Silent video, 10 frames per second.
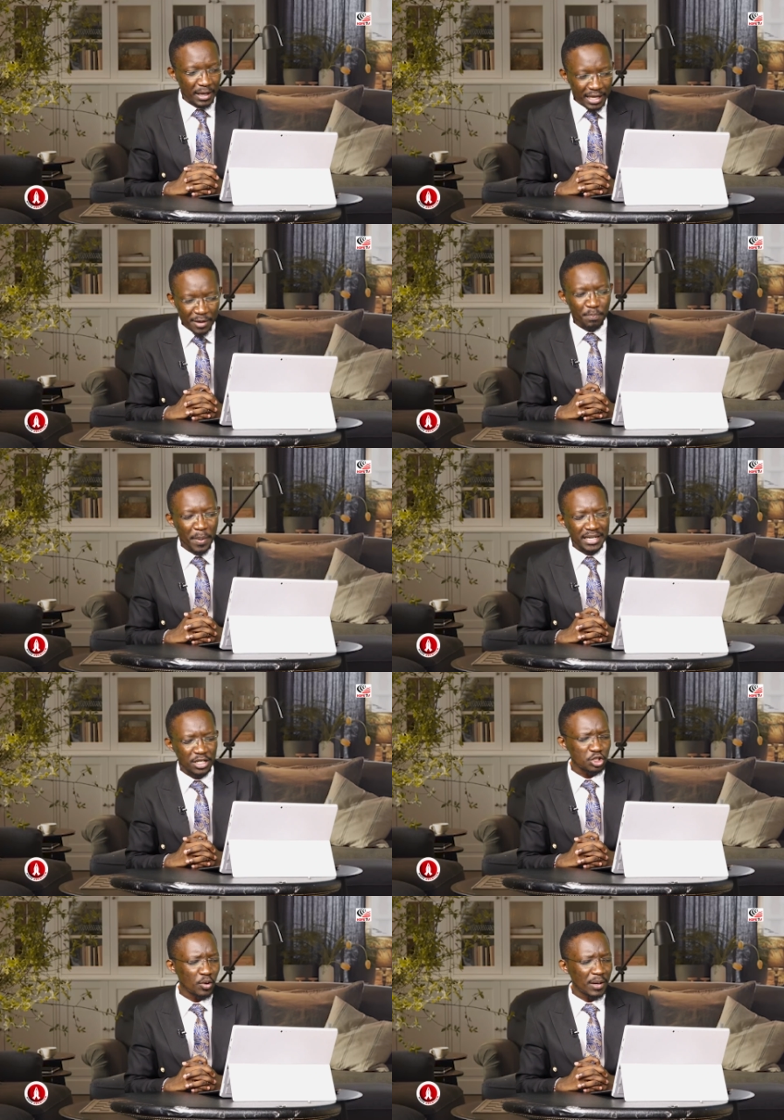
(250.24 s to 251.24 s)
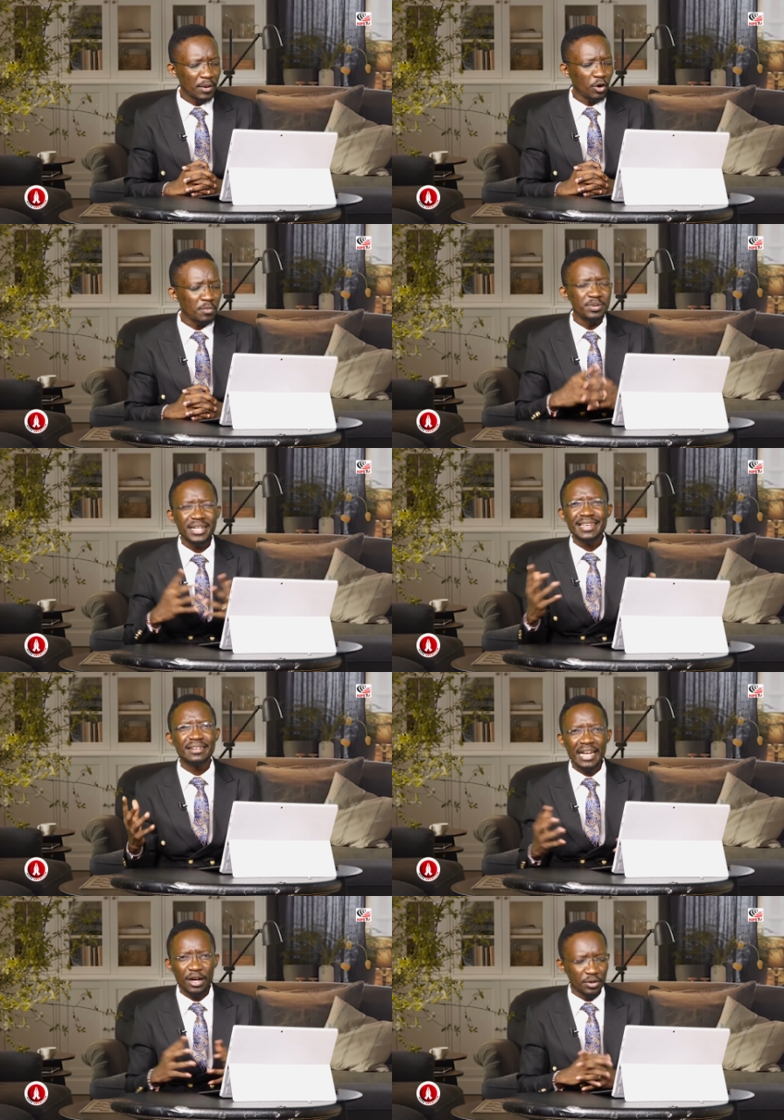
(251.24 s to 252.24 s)
Impact is also what I would call breaking
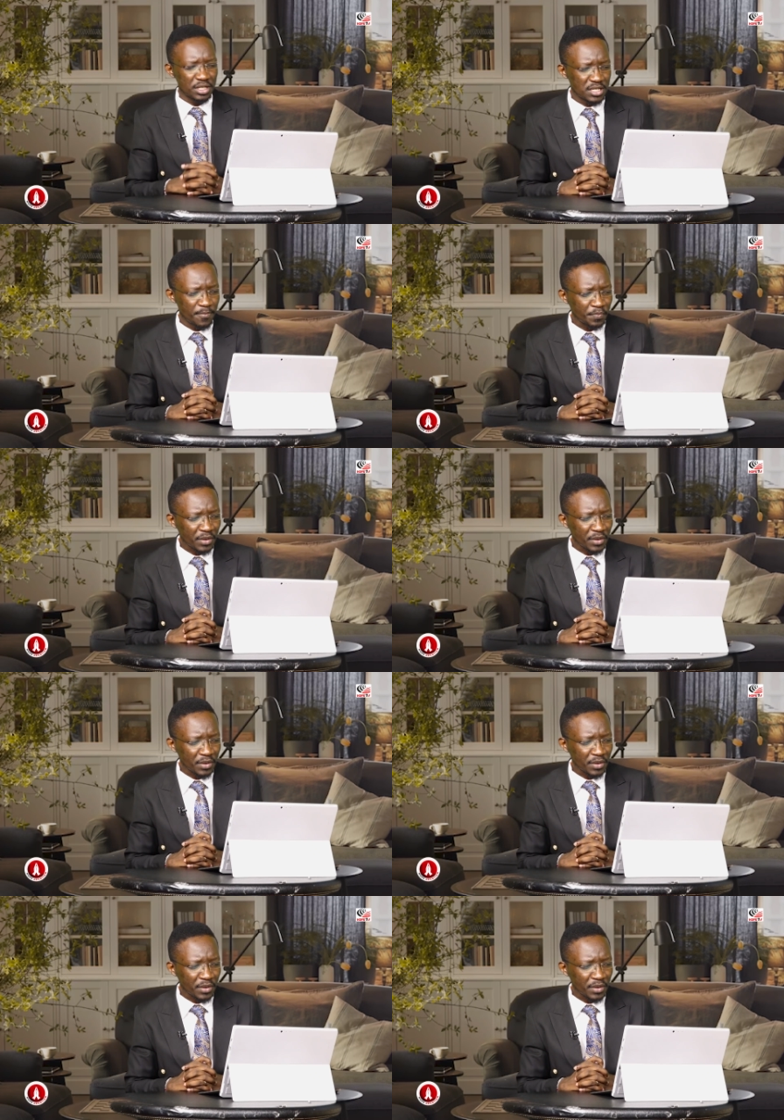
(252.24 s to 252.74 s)
records.